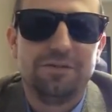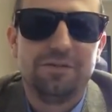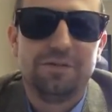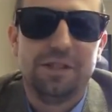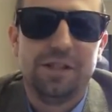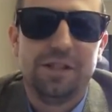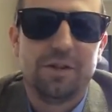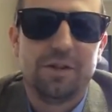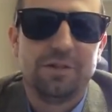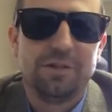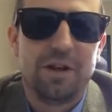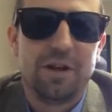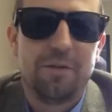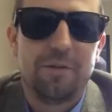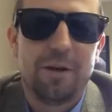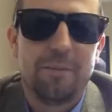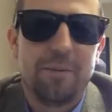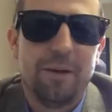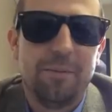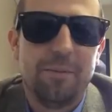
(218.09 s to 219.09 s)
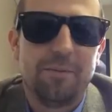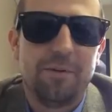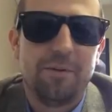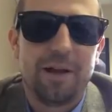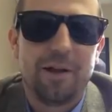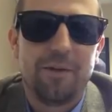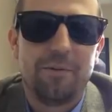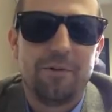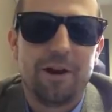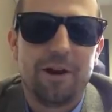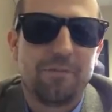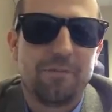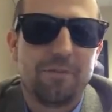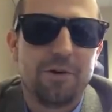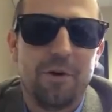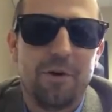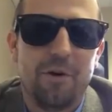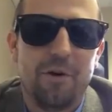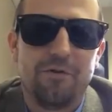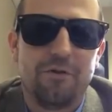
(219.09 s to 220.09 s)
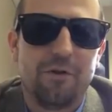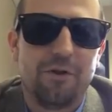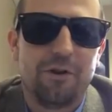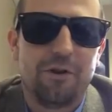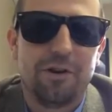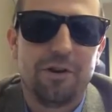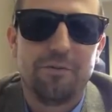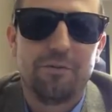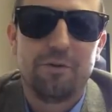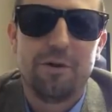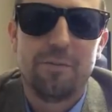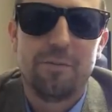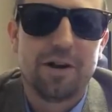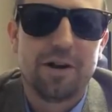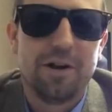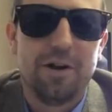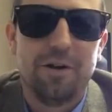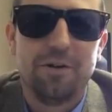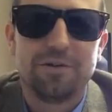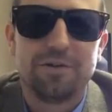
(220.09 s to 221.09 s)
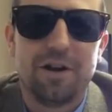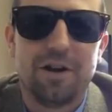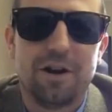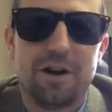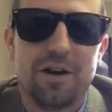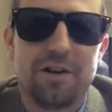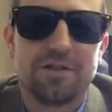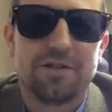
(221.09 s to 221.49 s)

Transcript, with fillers: you know tell my people like what I'm going for and what my goals are,